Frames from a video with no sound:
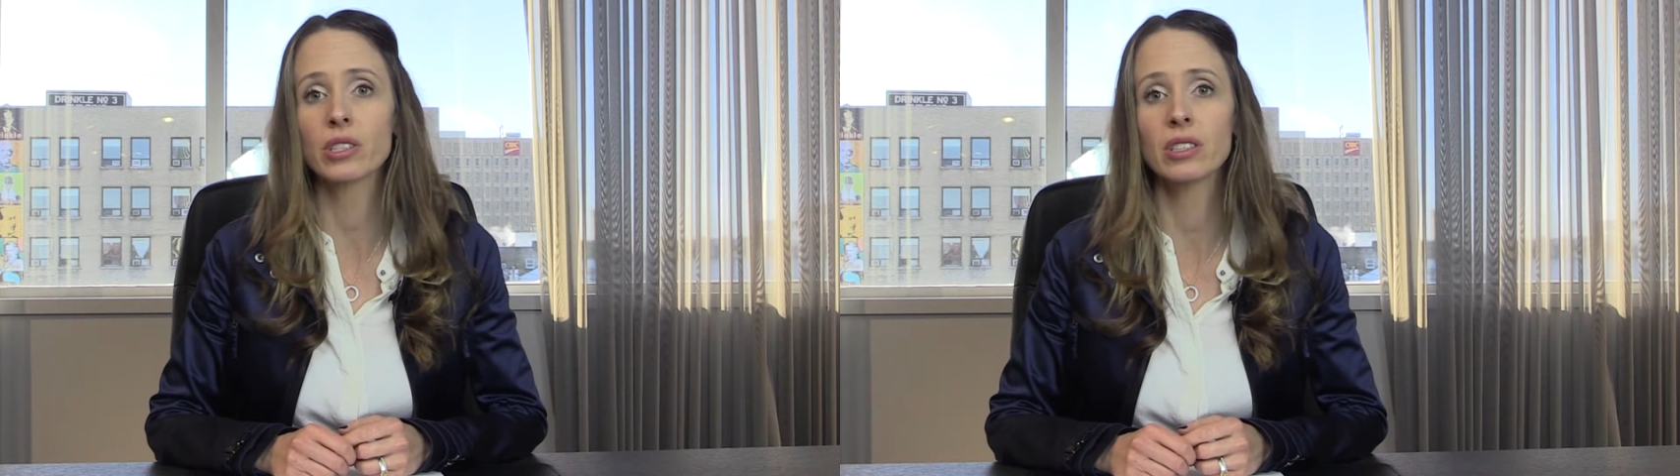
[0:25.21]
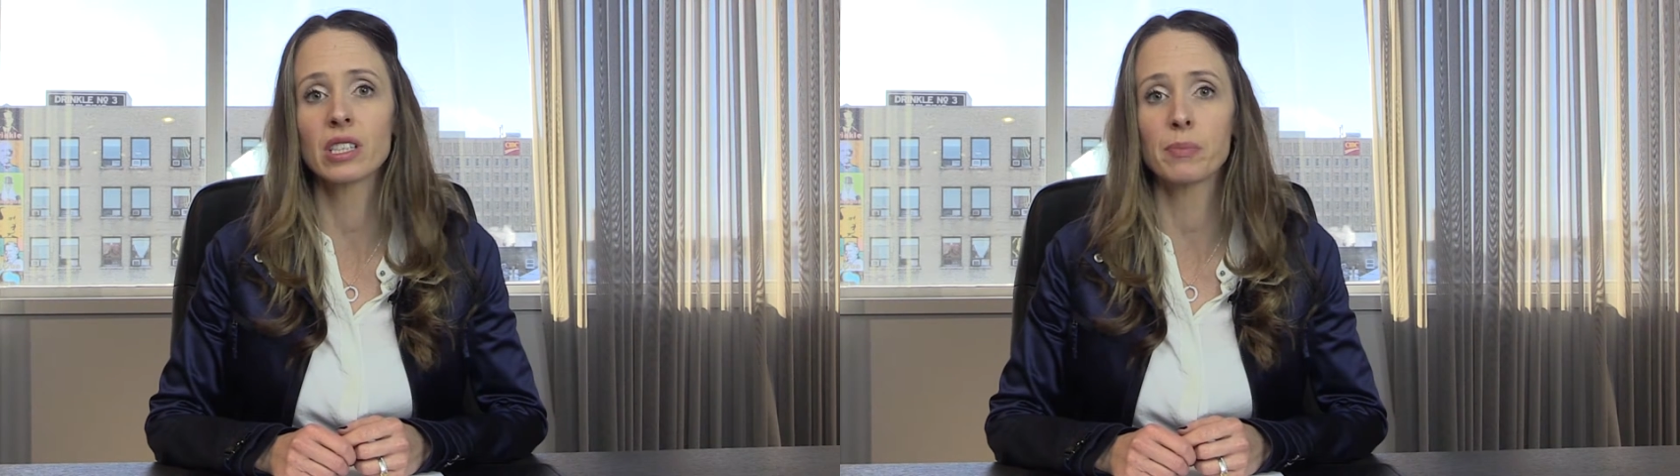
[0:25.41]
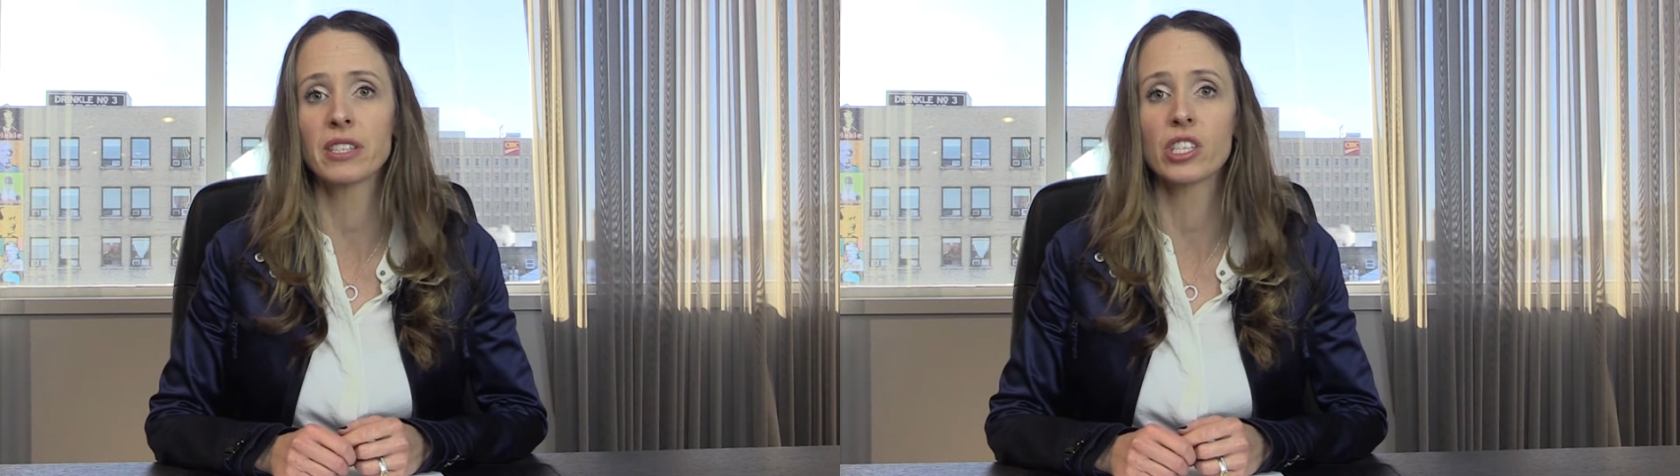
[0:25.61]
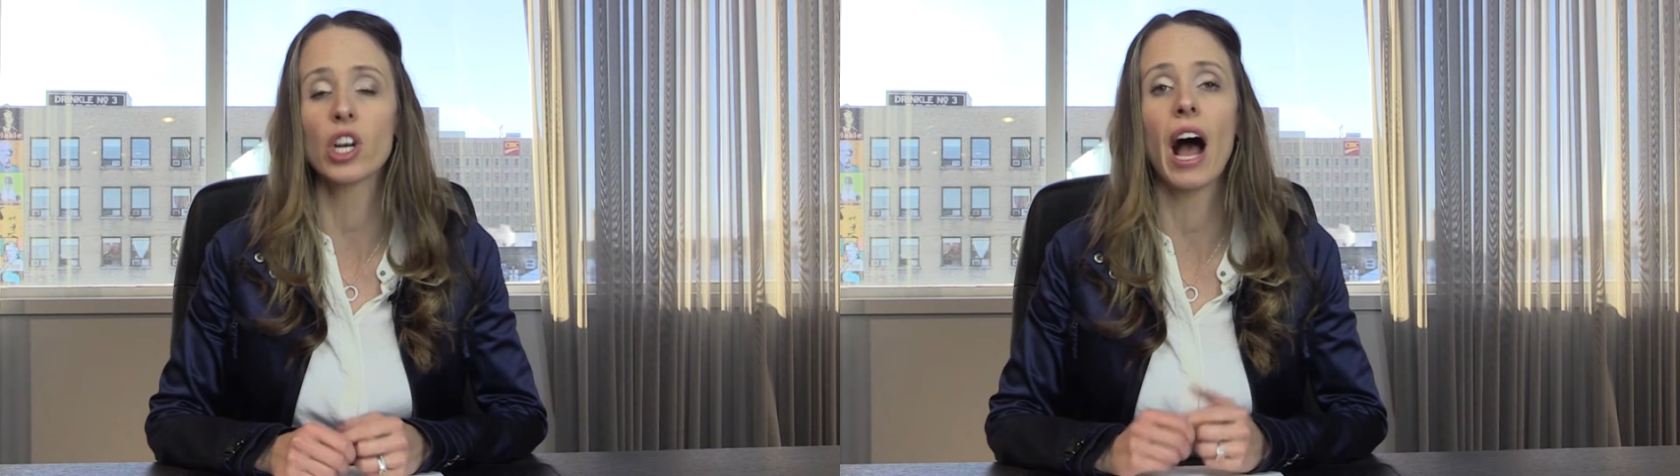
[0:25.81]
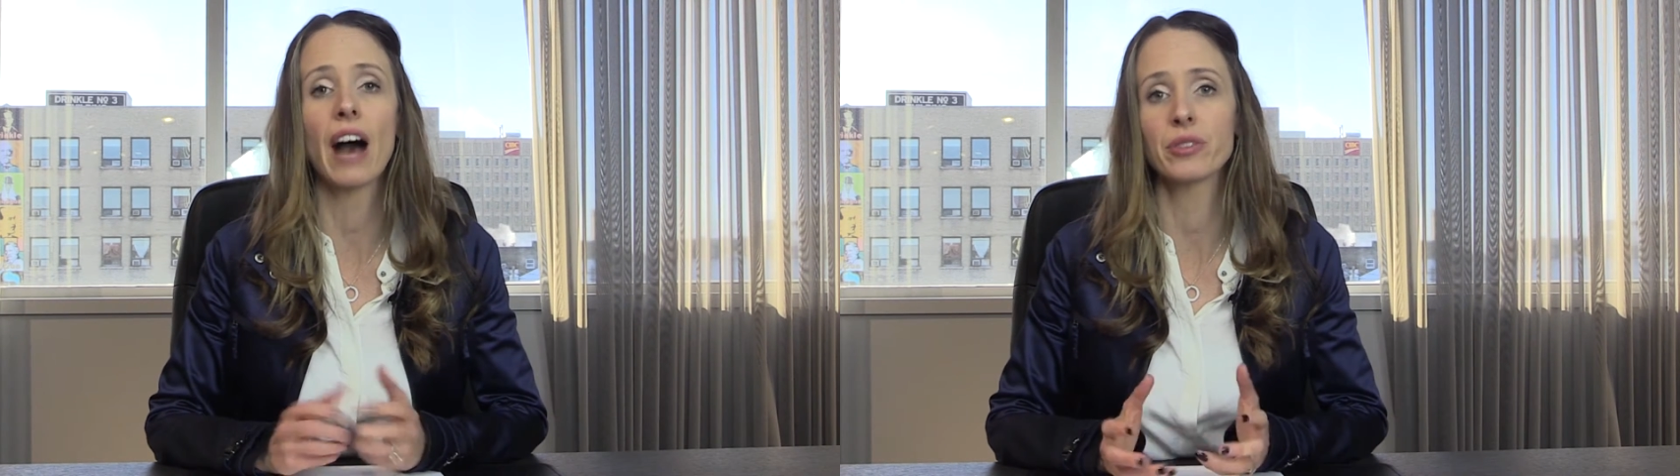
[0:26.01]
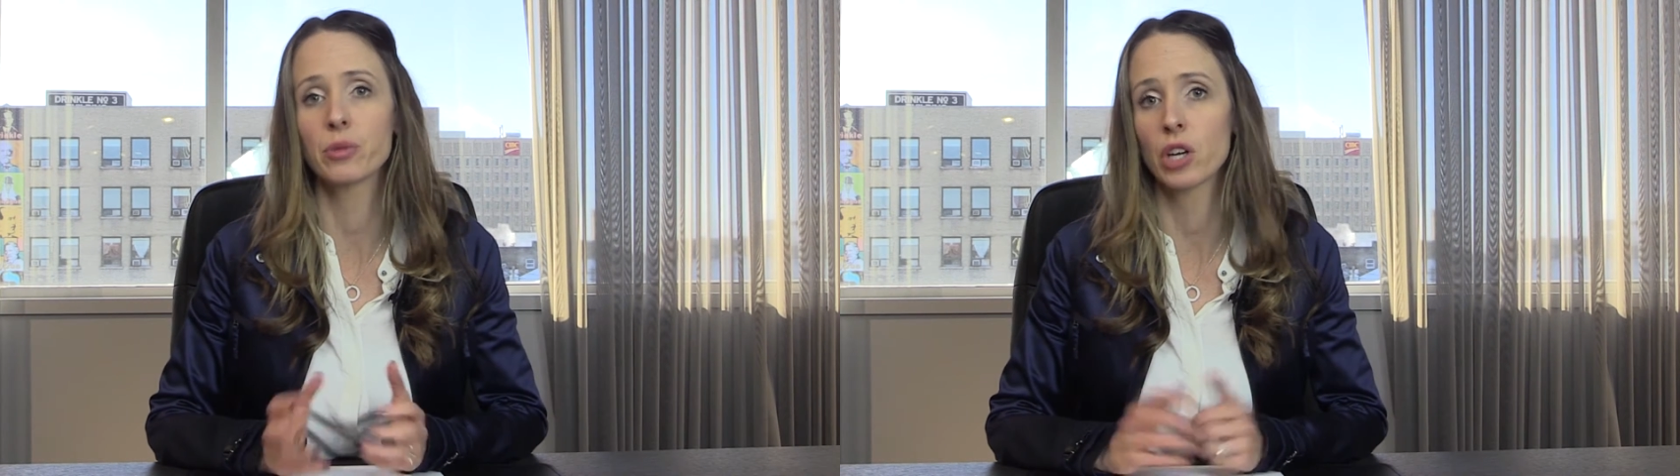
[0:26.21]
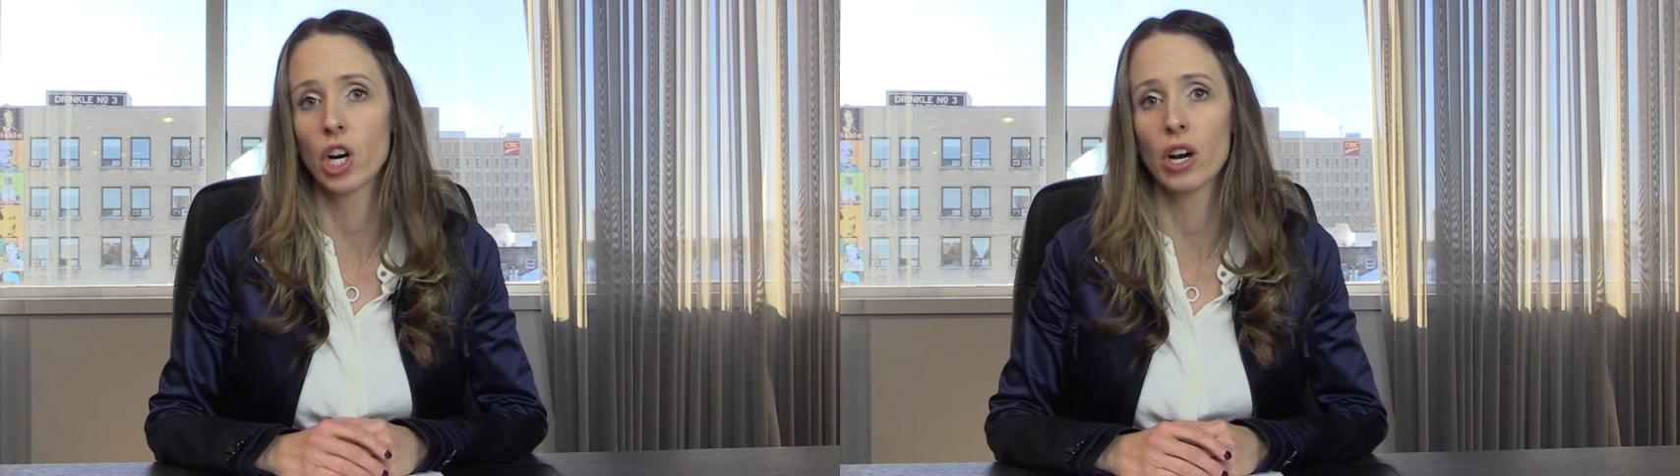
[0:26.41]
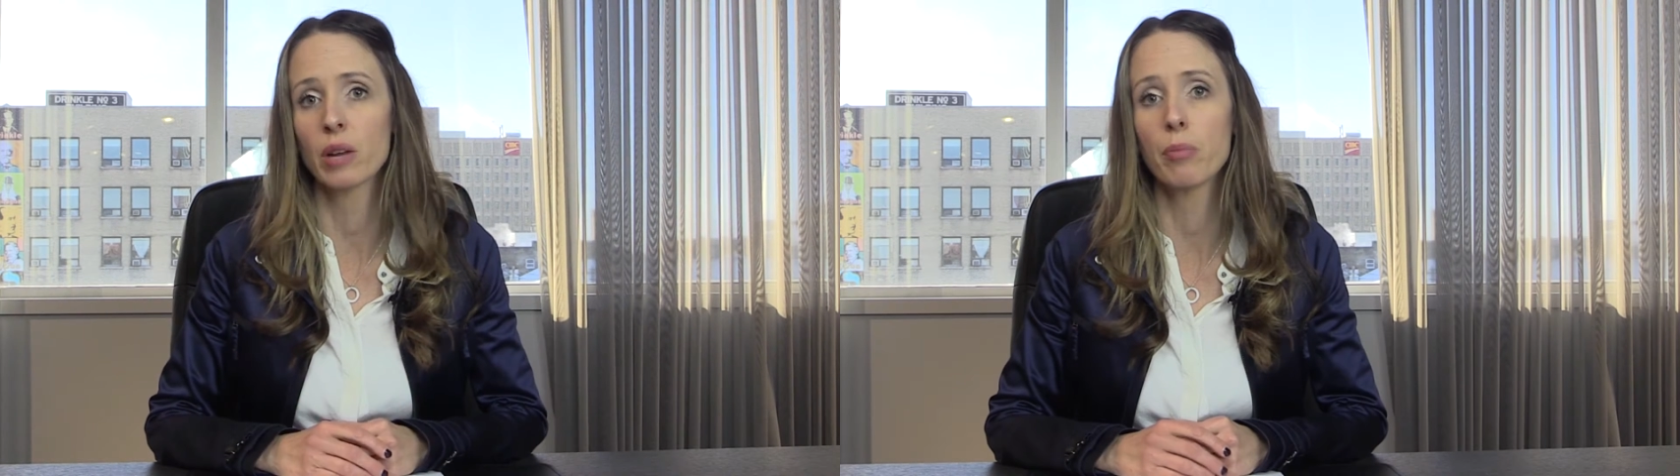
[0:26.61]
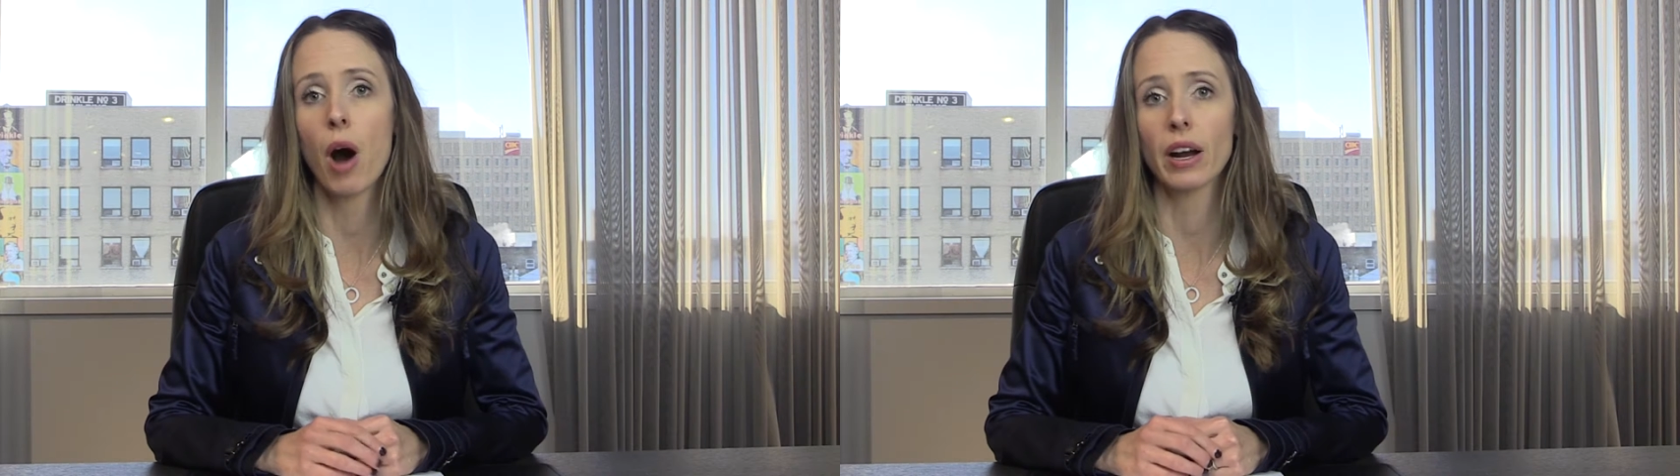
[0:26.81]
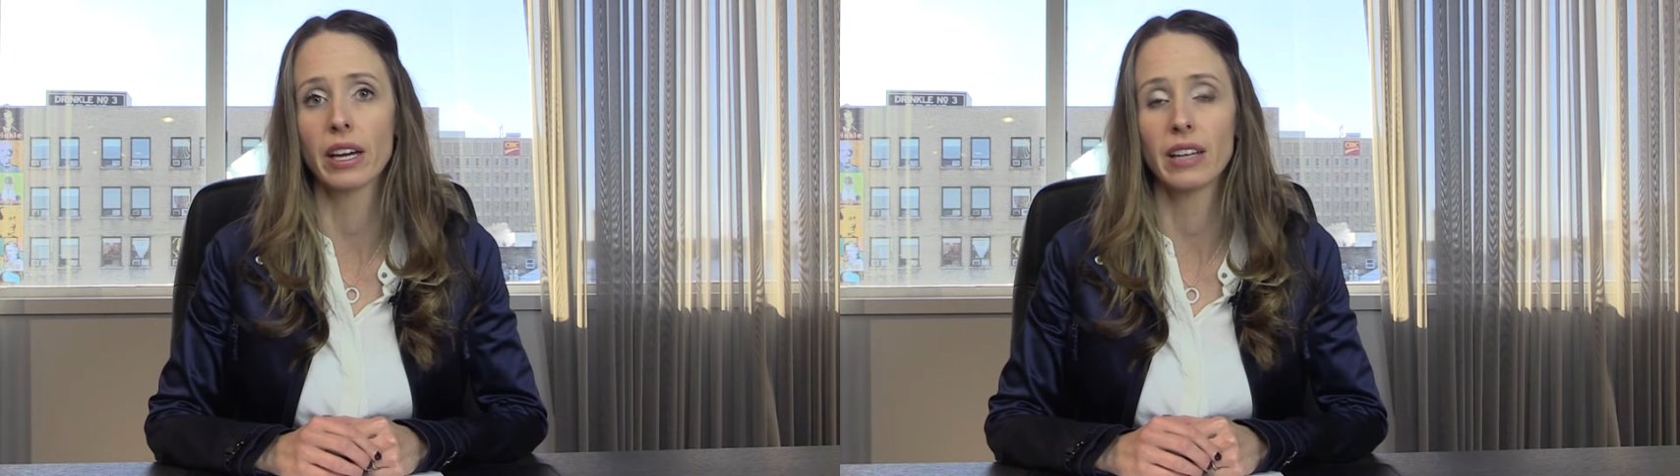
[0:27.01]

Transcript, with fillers: expense that you'll have to incur out of pocket